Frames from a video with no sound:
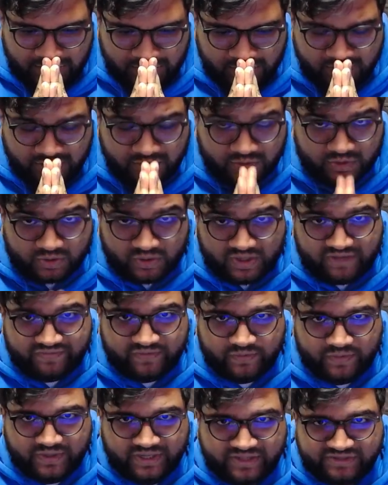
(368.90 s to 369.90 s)
we're 12-1
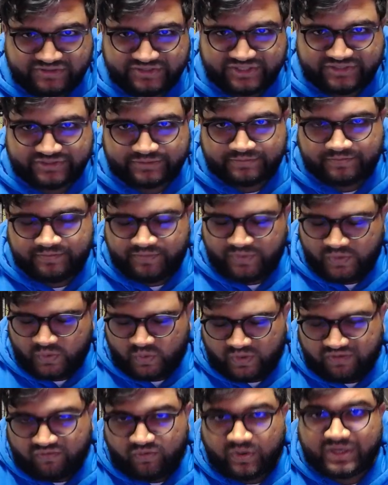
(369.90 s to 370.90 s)
on the season.
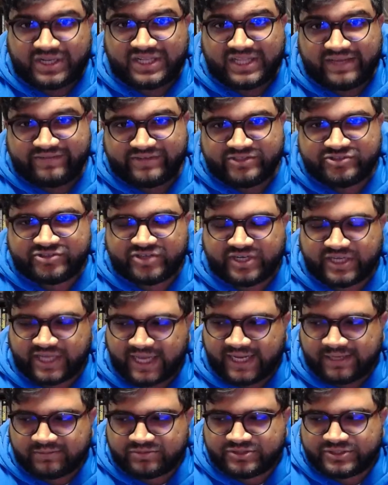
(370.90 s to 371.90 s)
We've won 11 straight
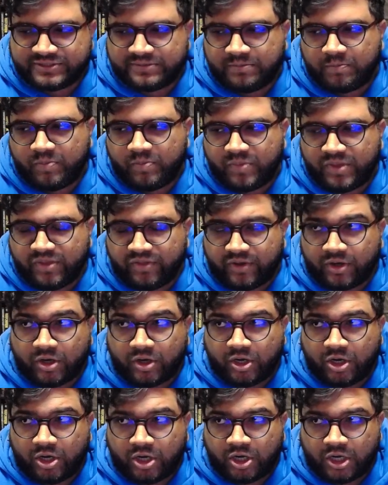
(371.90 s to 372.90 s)
games.
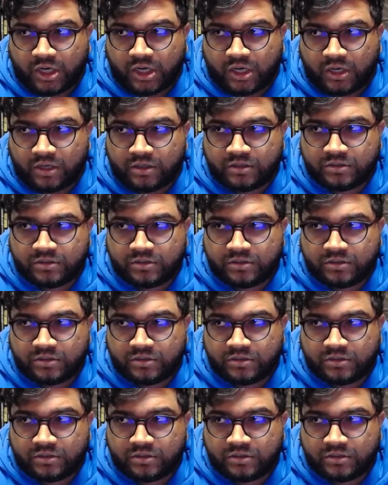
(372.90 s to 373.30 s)
There's